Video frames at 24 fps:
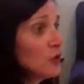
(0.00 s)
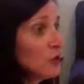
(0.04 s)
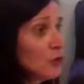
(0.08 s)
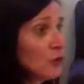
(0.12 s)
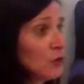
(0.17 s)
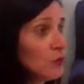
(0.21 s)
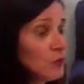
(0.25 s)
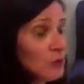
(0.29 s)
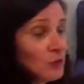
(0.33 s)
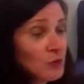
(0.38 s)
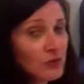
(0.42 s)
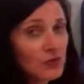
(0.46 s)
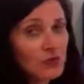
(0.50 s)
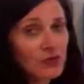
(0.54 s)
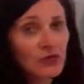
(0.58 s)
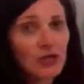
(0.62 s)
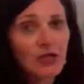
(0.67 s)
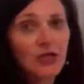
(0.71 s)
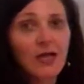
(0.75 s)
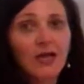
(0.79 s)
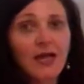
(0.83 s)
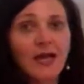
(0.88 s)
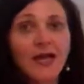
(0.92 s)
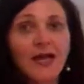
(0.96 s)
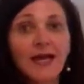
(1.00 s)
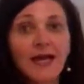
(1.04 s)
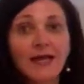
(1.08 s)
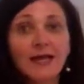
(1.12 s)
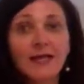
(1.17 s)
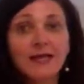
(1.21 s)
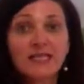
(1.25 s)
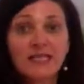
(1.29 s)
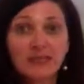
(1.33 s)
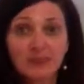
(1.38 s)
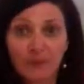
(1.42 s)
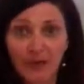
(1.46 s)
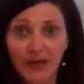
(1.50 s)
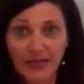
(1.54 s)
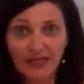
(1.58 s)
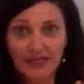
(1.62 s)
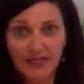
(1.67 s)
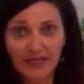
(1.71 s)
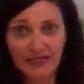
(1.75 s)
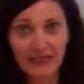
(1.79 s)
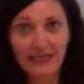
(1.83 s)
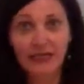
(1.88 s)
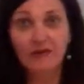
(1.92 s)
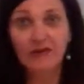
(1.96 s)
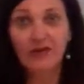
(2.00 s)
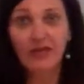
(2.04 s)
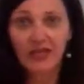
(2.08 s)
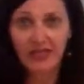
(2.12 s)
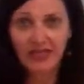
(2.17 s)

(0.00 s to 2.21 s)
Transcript: used a space clearing